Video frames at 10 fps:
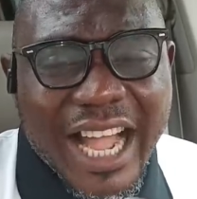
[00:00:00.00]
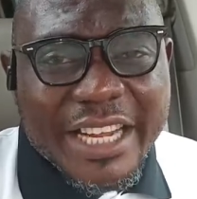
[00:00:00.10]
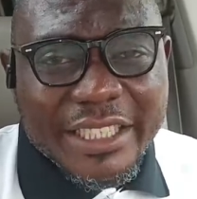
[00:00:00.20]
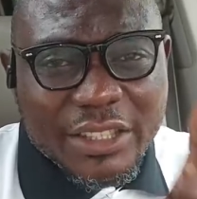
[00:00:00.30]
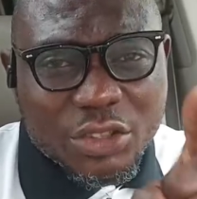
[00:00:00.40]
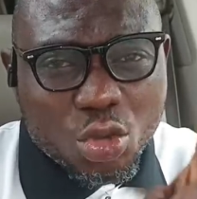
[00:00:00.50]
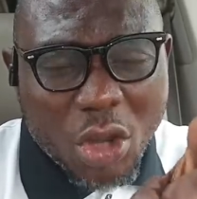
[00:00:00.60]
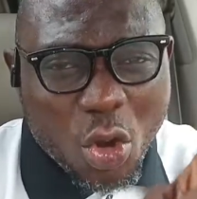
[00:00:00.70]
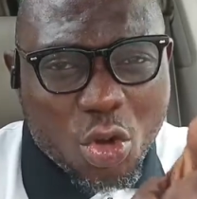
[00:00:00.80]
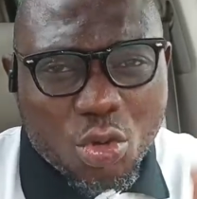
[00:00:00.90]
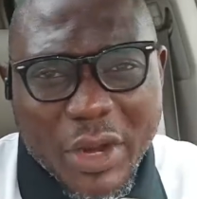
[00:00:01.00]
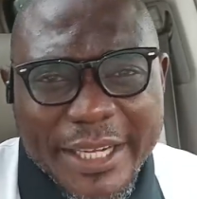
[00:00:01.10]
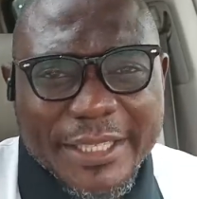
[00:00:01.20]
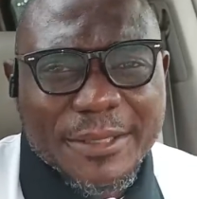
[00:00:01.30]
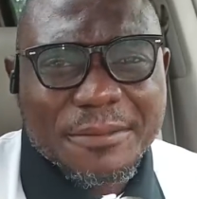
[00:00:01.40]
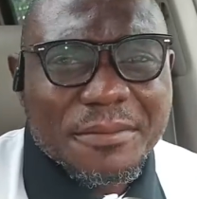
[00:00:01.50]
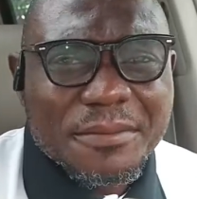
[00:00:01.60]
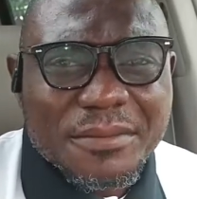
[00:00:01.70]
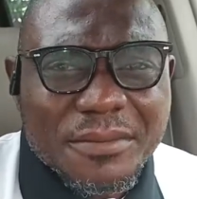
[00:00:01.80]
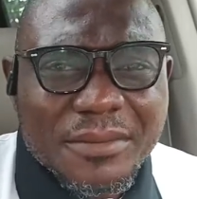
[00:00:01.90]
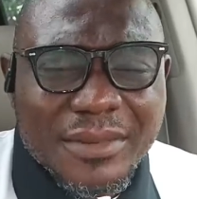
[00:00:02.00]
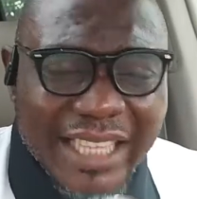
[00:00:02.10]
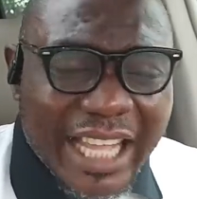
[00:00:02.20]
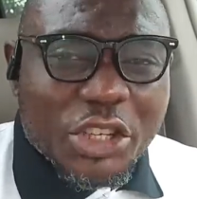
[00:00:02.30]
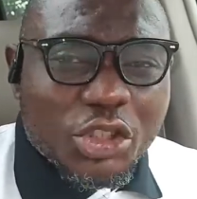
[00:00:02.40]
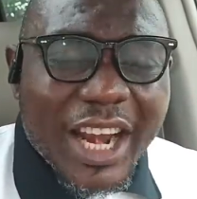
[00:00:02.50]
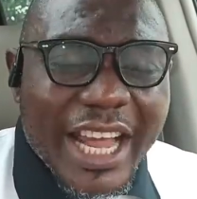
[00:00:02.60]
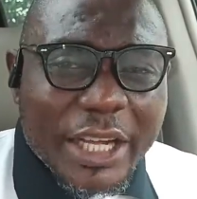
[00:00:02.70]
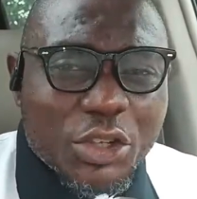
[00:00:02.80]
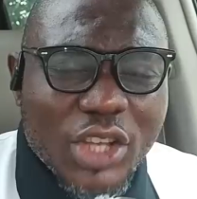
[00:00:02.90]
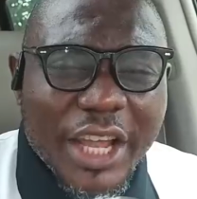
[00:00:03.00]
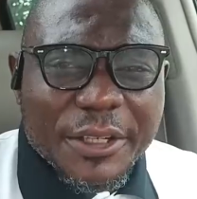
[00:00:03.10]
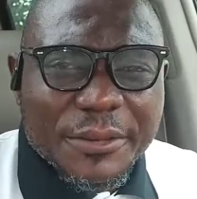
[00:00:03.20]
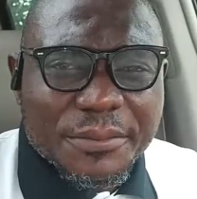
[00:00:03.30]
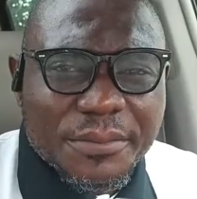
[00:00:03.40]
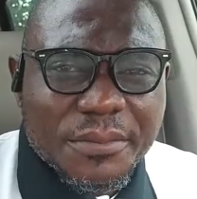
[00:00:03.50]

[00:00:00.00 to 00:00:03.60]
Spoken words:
And it is to your own credit. That is all I can say.